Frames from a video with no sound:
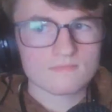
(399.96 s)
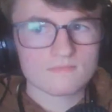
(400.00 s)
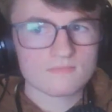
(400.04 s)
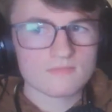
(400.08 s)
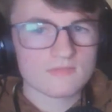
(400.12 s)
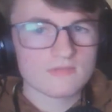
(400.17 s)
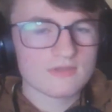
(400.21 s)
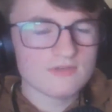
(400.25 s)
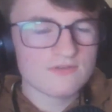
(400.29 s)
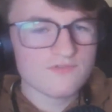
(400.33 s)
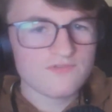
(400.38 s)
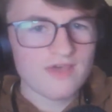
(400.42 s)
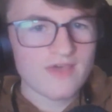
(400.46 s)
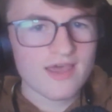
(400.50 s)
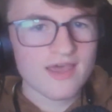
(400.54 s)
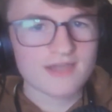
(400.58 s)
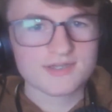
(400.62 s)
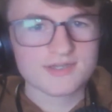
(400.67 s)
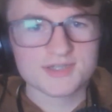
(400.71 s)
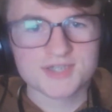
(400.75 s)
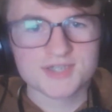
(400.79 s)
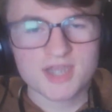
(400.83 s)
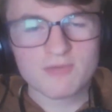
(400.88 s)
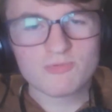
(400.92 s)
In
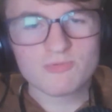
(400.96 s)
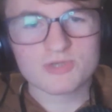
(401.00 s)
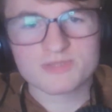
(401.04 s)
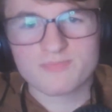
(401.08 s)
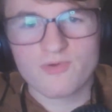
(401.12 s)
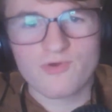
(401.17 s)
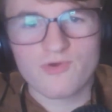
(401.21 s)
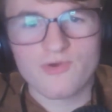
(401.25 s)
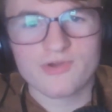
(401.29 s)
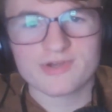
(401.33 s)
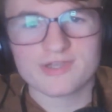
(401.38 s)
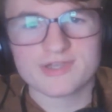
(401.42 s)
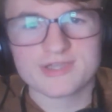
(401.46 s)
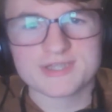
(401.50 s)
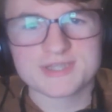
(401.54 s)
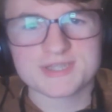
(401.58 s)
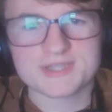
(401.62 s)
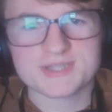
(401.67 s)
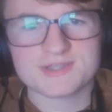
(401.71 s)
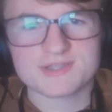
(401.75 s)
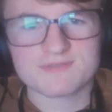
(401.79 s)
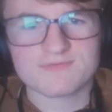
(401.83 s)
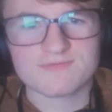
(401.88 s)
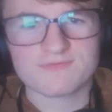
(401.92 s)
fact, Deborah's point
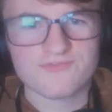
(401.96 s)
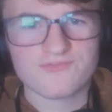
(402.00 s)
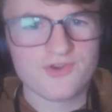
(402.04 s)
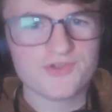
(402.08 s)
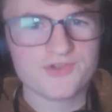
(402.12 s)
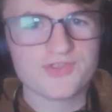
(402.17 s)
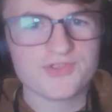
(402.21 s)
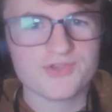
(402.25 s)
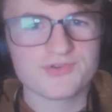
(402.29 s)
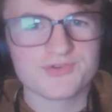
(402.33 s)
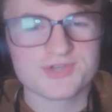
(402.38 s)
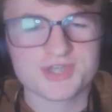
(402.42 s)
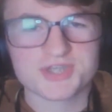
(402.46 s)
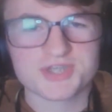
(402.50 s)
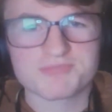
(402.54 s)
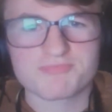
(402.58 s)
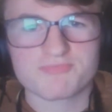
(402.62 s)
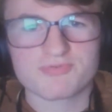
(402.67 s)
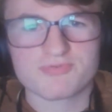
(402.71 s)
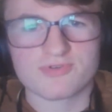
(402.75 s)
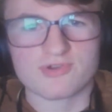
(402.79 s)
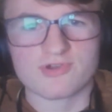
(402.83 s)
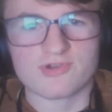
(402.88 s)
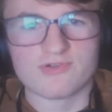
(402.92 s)
is further
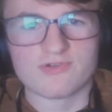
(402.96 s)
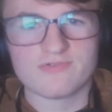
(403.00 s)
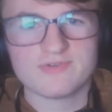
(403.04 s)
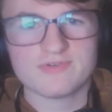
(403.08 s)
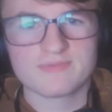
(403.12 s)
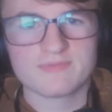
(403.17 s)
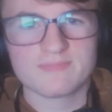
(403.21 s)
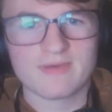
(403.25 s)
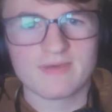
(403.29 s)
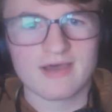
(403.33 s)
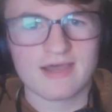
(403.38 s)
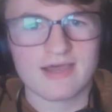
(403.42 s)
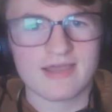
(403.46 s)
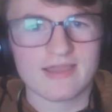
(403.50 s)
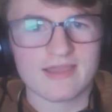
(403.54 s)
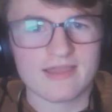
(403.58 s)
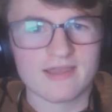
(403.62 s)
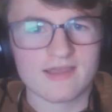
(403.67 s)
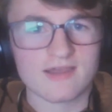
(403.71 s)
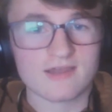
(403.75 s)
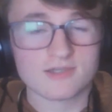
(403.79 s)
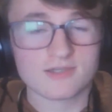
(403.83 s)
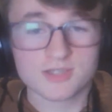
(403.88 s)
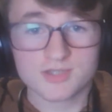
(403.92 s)
disproved
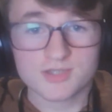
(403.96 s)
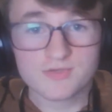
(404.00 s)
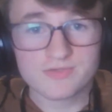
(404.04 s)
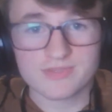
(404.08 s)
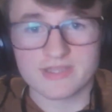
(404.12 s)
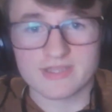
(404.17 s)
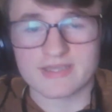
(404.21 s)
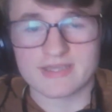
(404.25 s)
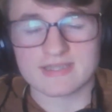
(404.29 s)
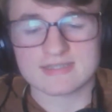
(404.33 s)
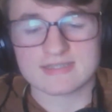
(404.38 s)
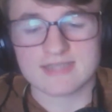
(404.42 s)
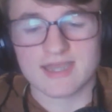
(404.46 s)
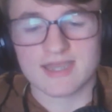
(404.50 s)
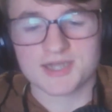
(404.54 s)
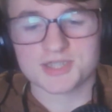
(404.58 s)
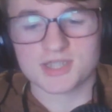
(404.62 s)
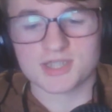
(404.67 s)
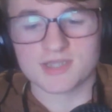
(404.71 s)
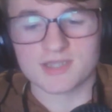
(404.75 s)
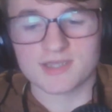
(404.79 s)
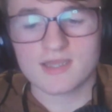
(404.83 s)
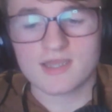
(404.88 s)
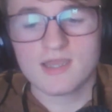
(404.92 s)
by two things,
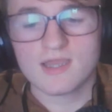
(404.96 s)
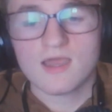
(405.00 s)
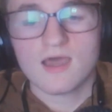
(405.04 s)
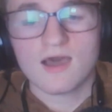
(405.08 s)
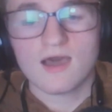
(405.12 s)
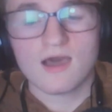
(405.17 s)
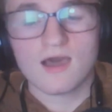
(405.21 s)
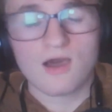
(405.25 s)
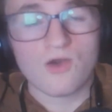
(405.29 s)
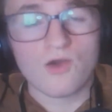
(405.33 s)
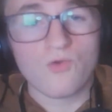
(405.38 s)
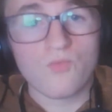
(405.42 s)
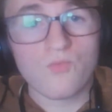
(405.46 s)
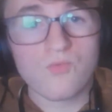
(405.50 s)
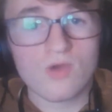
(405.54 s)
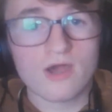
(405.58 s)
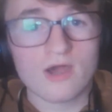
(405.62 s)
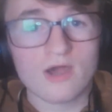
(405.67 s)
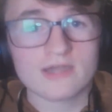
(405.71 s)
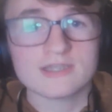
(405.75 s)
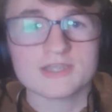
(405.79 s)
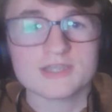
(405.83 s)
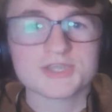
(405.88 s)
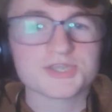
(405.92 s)
actually.
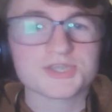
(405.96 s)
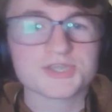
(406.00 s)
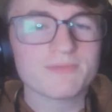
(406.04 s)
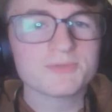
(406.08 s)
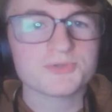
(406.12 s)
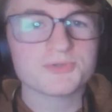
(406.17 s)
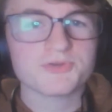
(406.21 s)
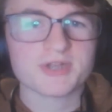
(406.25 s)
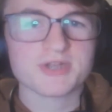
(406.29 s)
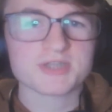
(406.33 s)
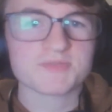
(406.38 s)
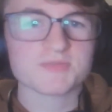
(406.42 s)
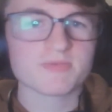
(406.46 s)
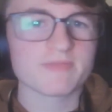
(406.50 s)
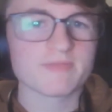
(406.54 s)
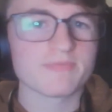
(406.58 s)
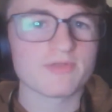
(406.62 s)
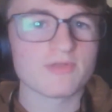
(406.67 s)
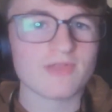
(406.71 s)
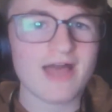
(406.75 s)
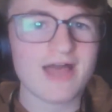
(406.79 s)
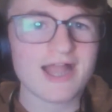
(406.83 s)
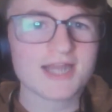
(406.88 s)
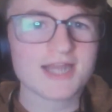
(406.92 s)
One, some trans
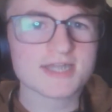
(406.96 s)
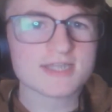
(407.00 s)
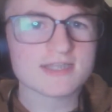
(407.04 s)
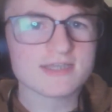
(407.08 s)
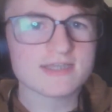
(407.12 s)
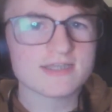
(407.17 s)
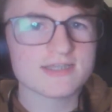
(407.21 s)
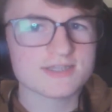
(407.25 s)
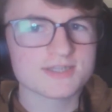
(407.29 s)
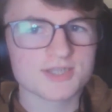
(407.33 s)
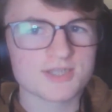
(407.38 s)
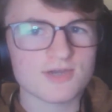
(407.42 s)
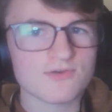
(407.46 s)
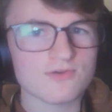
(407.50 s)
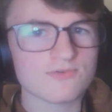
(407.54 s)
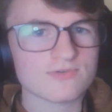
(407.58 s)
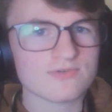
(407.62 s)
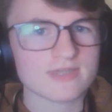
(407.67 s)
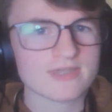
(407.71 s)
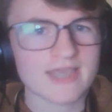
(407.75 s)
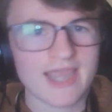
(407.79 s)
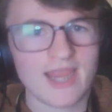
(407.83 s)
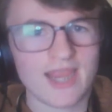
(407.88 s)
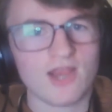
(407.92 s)
people actually don't
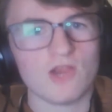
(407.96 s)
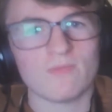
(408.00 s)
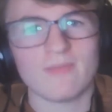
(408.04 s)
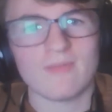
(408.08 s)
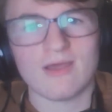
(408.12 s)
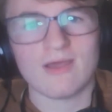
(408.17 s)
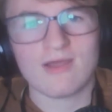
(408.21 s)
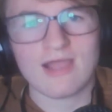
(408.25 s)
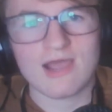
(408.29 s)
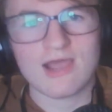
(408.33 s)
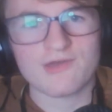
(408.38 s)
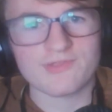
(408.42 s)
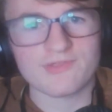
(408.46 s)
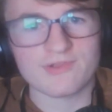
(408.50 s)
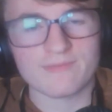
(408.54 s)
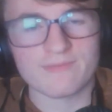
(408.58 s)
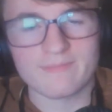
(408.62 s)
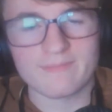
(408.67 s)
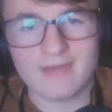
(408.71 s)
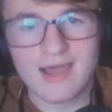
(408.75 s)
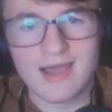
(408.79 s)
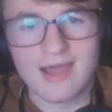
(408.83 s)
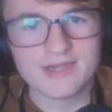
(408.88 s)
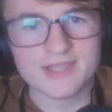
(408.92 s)
care about how their
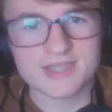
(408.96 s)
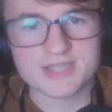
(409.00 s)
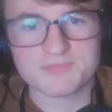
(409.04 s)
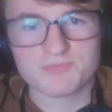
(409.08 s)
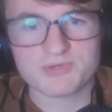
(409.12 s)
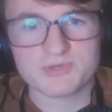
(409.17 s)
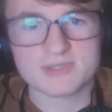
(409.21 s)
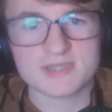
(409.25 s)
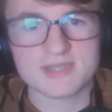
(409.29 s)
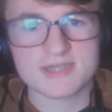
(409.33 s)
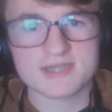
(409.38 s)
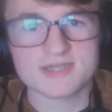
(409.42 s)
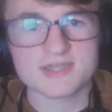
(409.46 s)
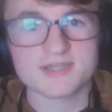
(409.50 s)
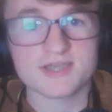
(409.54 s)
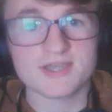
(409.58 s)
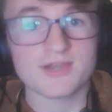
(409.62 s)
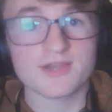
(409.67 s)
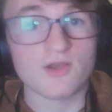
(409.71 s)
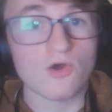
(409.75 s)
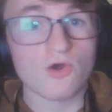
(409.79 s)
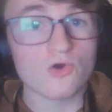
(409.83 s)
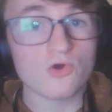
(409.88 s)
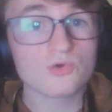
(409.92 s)
body is presented
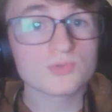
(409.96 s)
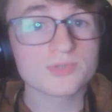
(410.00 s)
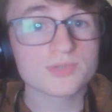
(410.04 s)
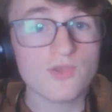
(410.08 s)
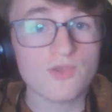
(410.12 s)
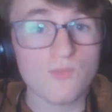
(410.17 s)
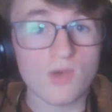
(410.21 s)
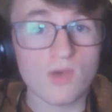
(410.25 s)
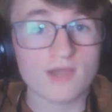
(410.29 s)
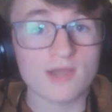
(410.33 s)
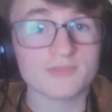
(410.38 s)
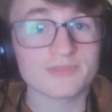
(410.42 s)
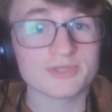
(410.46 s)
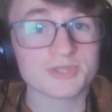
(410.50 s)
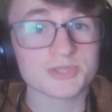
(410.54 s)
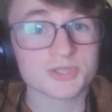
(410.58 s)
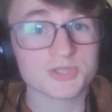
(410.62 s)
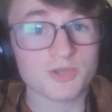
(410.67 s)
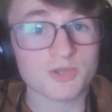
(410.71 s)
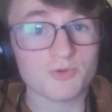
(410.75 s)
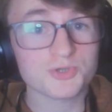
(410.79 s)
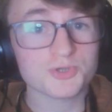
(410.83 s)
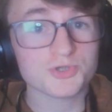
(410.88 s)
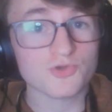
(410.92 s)
and only want the
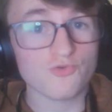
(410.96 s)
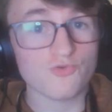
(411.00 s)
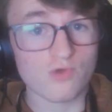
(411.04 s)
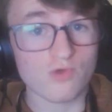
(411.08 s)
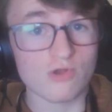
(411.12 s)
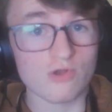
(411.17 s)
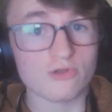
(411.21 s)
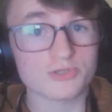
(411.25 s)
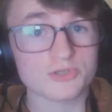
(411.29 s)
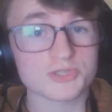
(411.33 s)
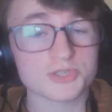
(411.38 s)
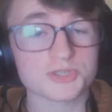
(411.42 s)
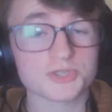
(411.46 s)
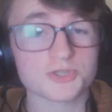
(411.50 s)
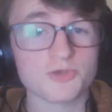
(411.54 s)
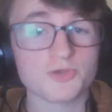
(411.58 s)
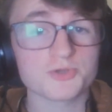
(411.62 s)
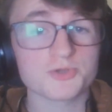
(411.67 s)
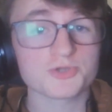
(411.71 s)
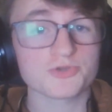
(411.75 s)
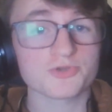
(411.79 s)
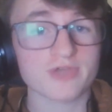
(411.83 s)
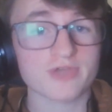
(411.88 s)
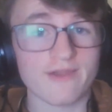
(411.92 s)
social roles and
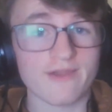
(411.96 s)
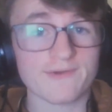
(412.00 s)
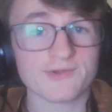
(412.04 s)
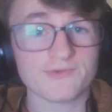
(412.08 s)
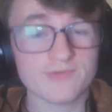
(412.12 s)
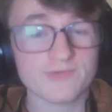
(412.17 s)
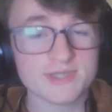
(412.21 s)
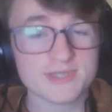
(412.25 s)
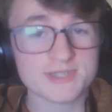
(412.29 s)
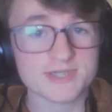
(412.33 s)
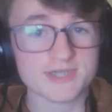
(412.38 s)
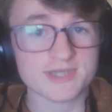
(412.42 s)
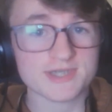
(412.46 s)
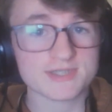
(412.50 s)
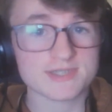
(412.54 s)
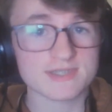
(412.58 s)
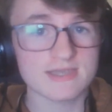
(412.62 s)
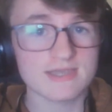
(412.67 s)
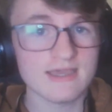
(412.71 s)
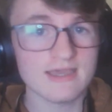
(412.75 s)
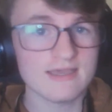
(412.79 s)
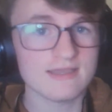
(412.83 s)
social characteristics.